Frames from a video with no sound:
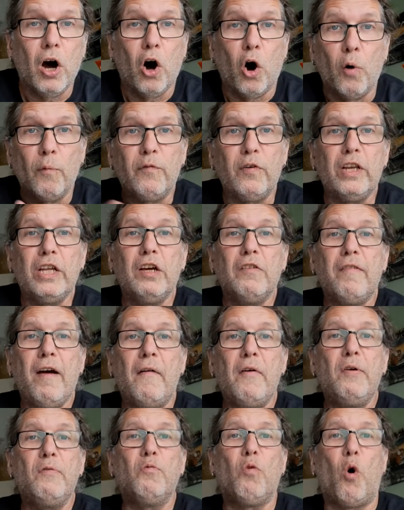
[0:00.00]
hopefully a
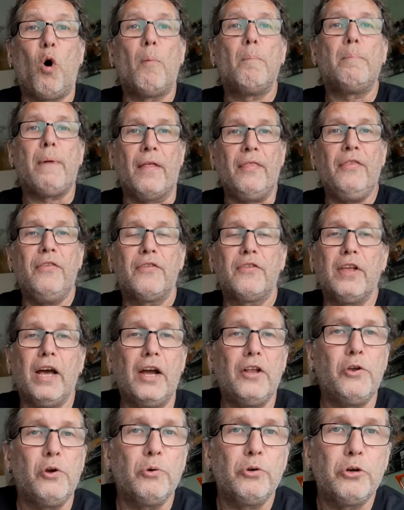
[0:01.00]
very warm month,
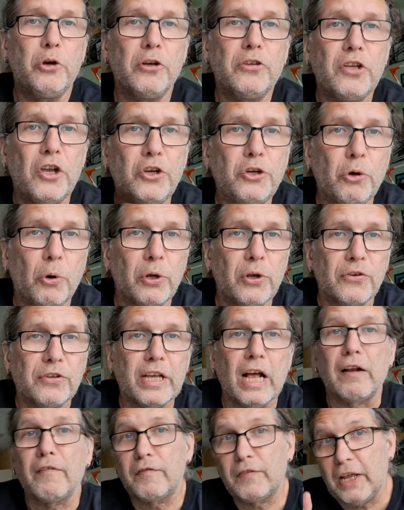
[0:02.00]
and you just enjoy
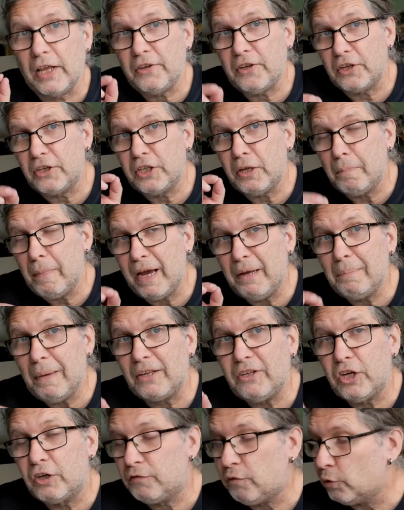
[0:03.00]
yourself. This is the main
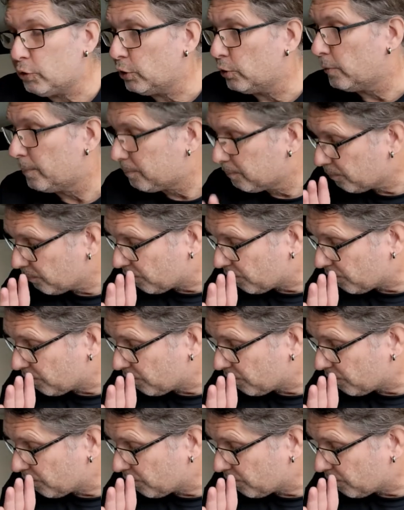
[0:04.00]
message for you.